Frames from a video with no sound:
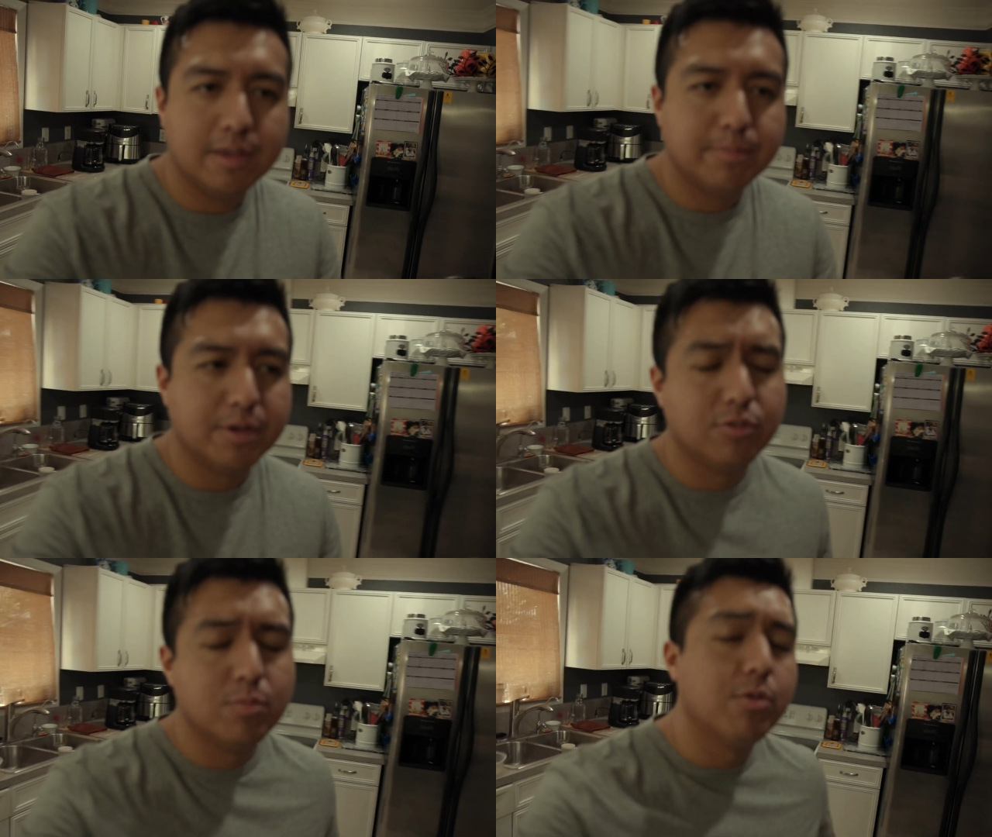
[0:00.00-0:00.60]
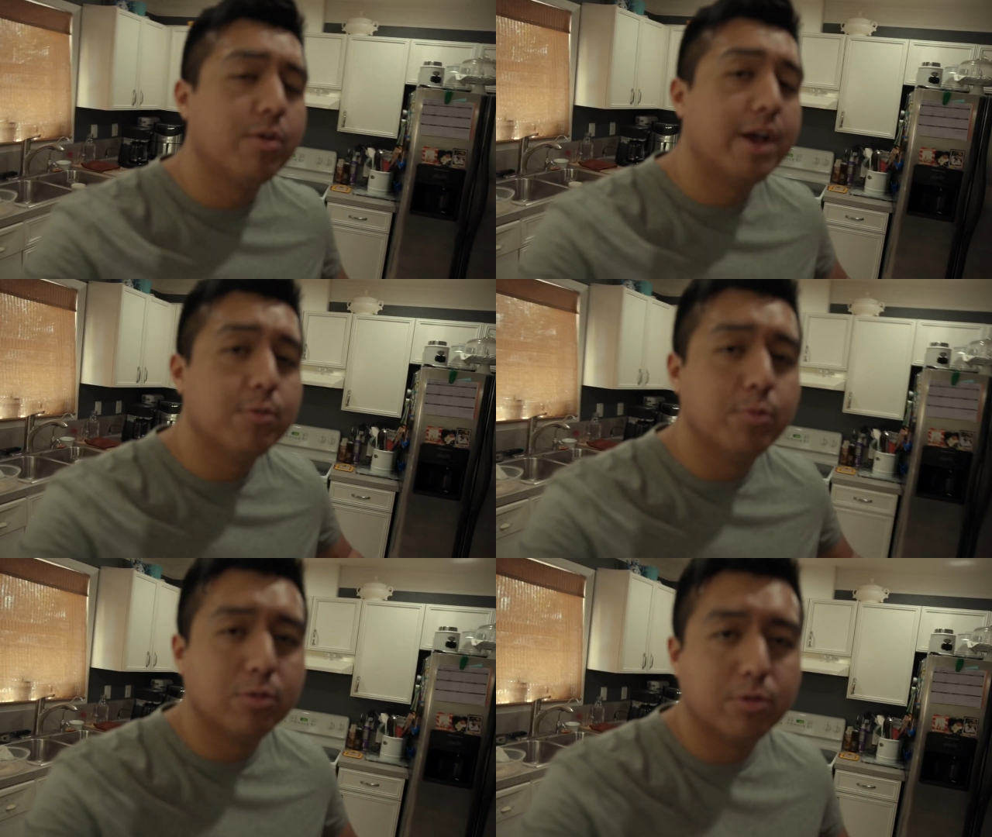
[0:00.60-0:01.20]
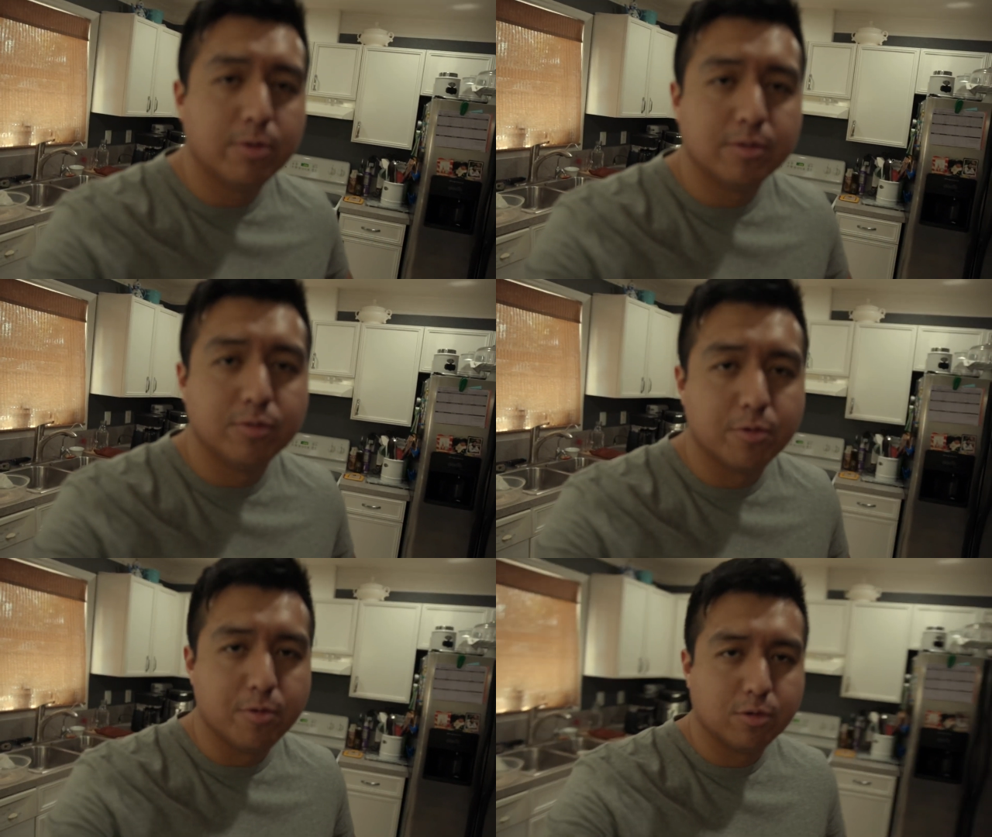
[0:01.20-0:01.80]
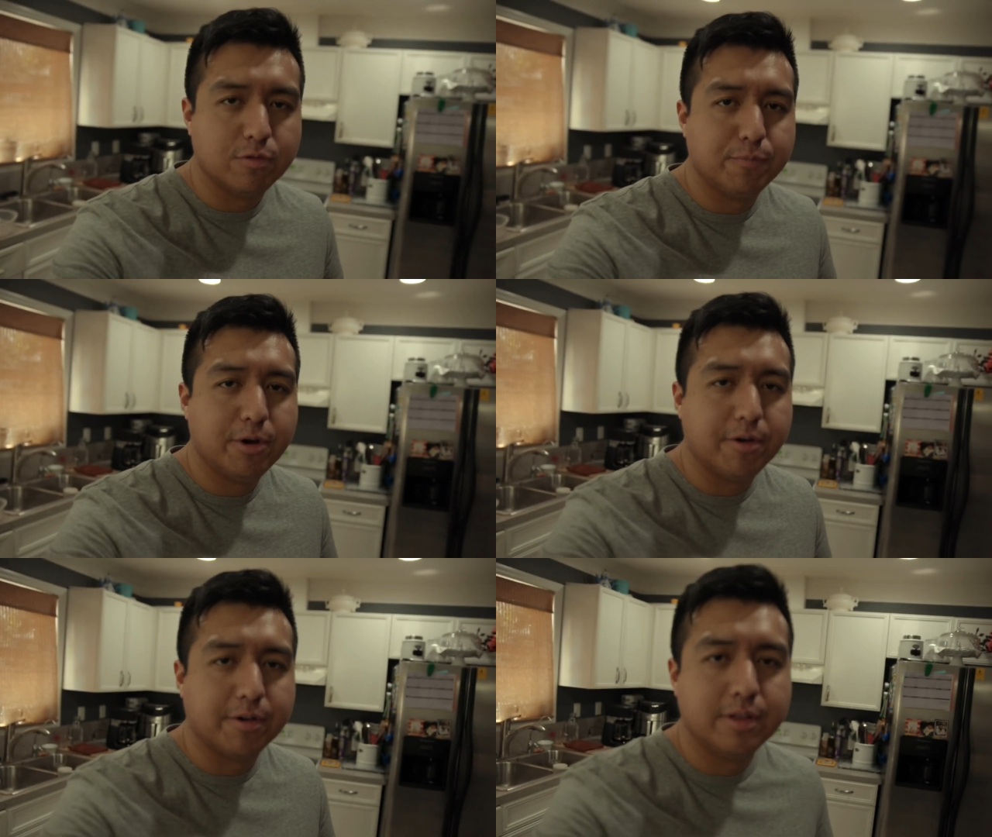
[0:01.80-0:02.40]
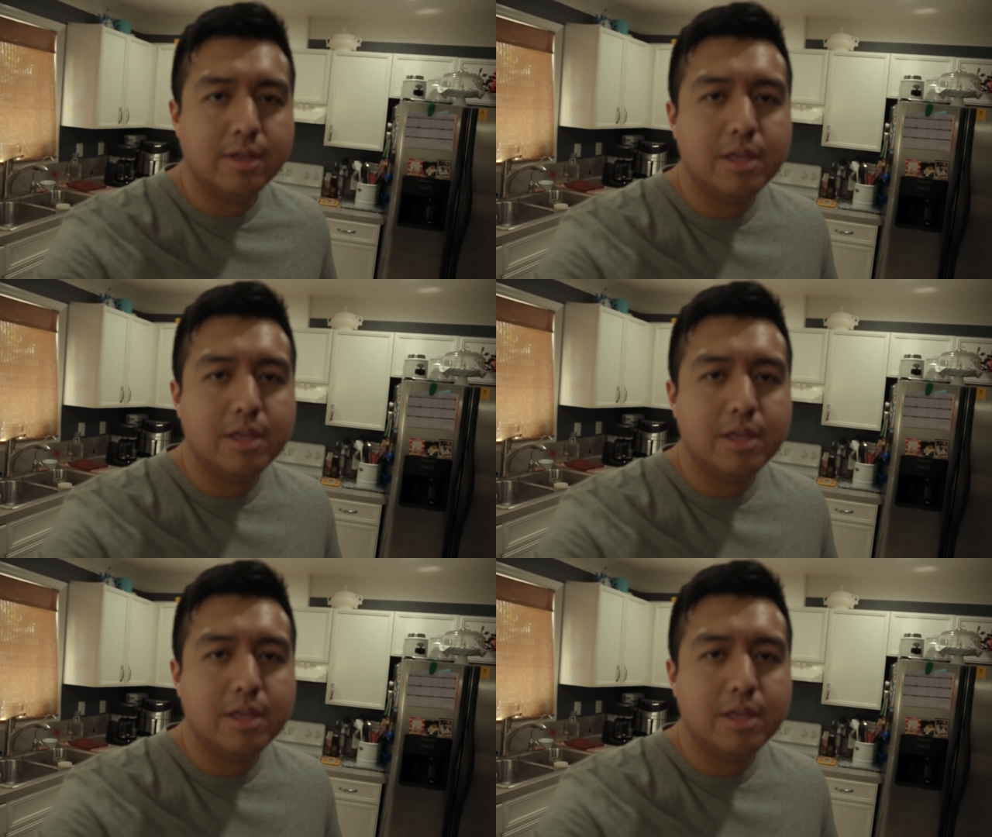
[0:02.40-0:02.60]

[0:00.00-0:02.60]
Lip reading: but tomorrow I will go out to GoPro Park.